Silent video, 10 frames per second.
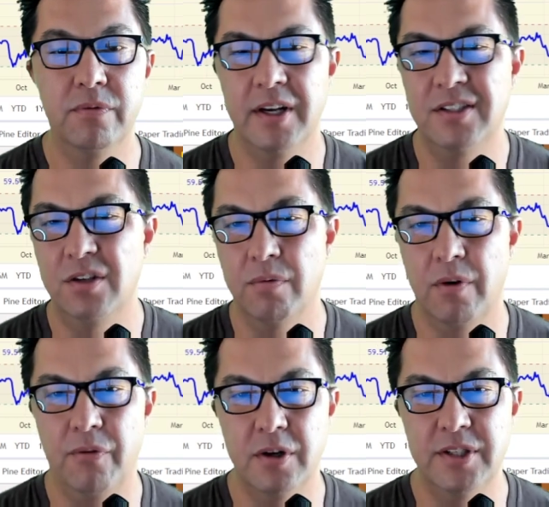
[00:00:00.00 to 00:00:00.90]
Like silver,
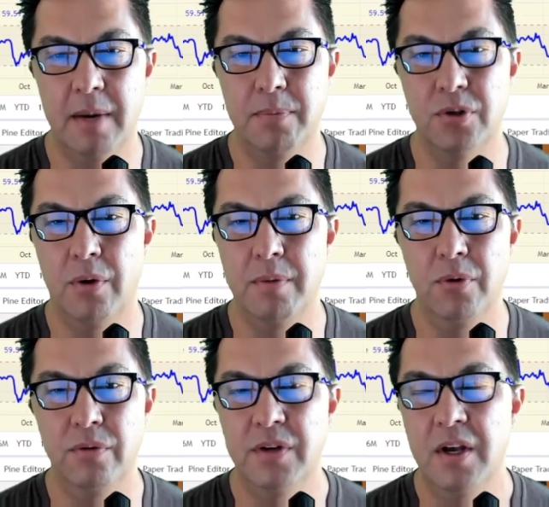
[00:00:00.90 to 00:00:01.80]
for example, has already
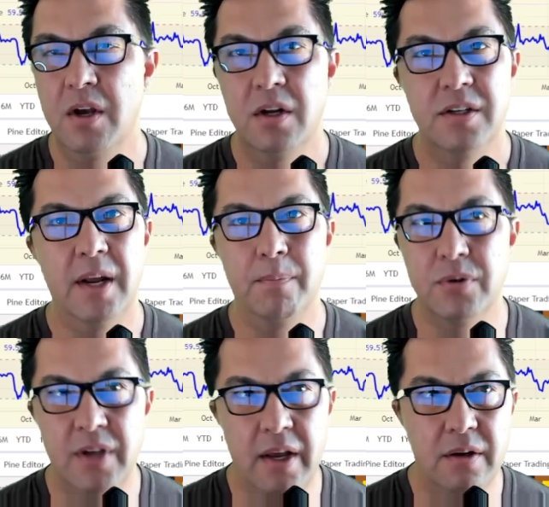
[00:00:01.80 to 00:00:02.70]
moved
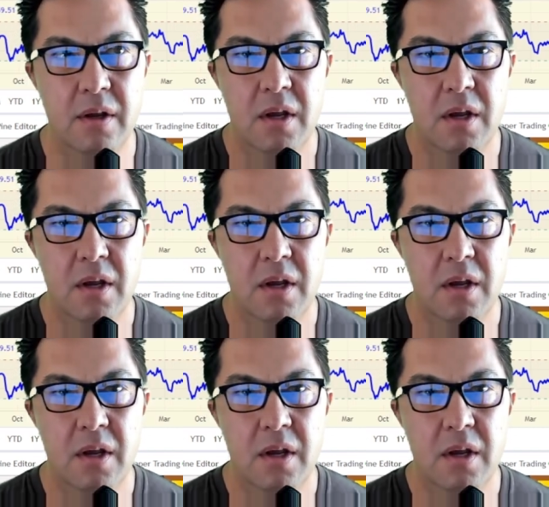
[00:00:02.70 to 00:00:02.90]
10%.